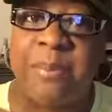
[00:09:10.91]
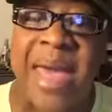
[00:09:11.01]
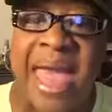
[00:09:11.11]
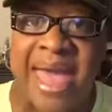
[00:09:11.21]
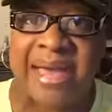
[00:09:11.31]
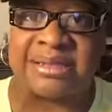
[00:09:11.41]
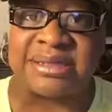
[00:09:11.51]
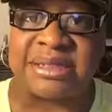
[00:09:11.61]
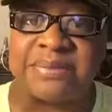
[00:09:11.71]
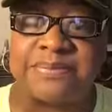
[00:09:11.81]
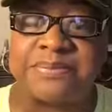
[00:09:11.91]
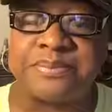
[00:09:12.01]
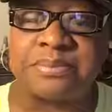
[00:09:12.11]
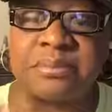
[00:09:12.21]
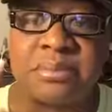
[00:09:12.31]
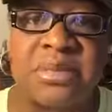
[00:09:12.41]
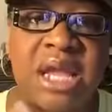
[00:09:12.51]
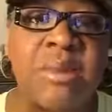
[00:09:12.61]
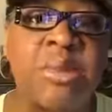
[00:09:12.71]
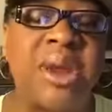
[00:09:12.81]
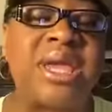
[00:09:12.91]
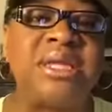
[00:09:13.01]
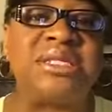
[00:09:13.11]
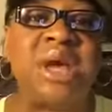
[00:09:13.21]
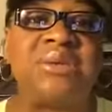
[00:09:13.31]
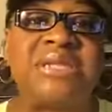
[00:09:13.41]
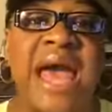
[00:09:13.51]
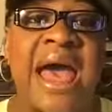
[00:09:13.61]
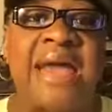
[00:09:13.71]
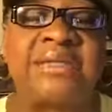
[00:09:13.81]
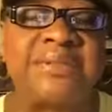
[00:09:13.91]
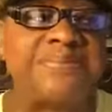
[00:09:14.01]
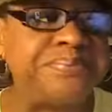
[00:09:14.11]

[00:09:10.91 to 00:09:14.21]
past, breaking soul ties.